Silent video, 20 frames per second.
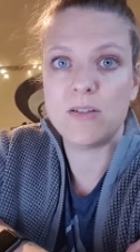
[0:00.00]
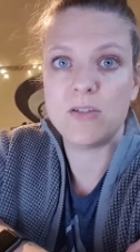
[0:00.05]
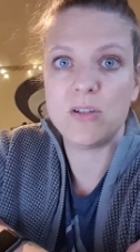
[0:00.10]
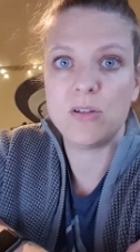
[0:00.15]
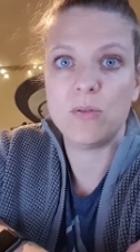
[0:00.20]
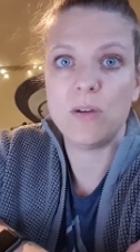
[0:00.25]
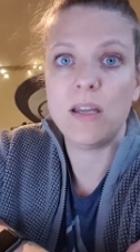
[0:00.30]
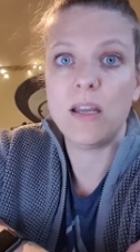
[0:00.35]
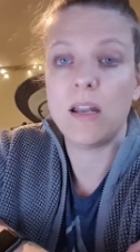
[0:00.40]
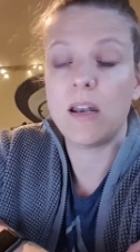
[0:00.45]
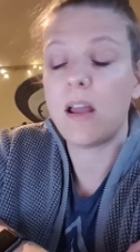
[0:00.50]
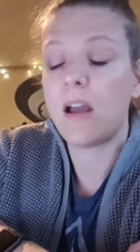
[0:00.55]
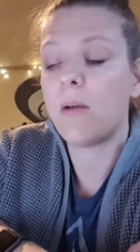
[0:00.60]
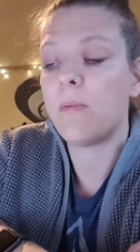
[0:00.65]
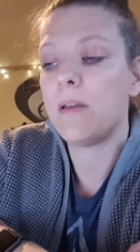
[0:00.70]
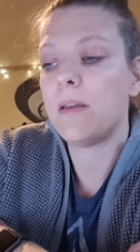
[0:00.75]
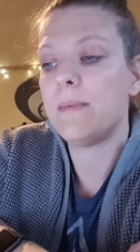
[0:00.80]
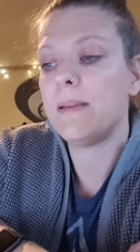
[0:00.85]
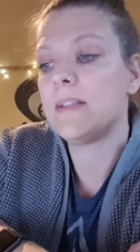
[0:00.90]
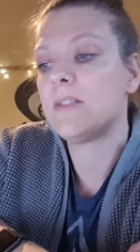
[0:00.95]
doing and how
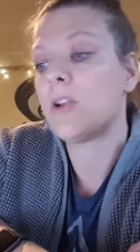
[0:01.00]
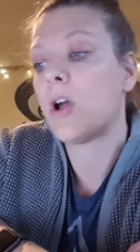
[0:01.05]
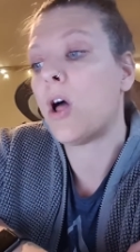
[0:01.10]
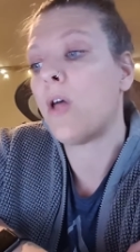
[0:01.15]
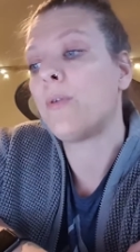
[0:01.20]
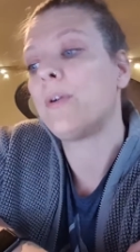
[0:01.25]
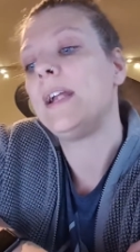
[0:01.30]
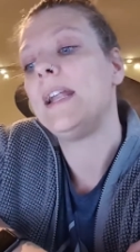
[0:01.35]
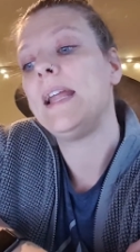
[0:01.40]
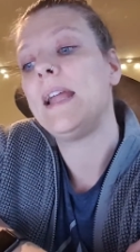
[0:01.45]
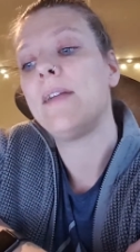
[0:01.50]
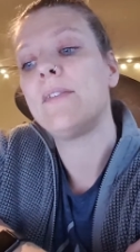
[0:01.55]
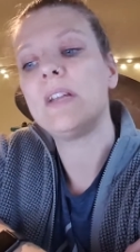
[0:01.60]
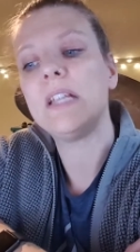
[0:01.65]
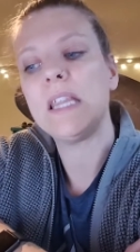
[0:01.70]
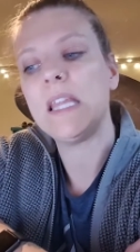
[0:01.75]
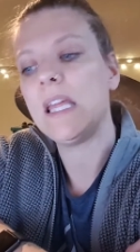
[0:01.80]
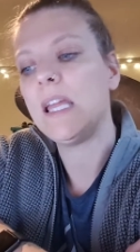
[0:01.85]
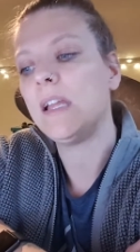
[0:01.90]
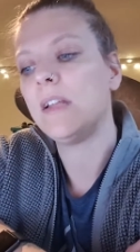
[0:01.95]
baby's tolerating
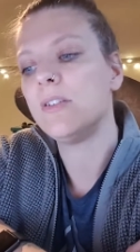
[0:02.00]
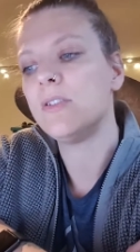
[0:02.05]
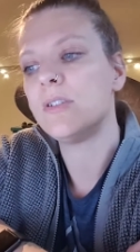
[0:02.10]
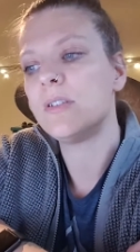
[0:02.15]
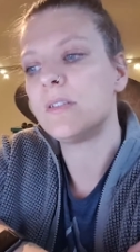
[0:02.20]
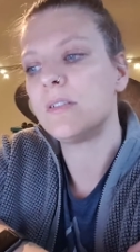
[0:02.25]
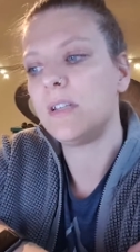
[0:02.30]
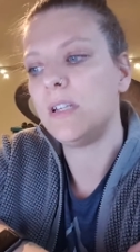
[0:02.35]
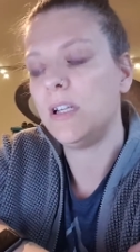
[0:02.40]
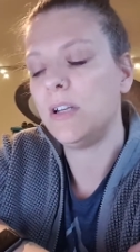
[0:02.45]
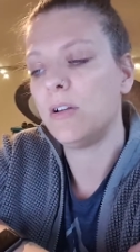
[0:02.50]
everything, and just,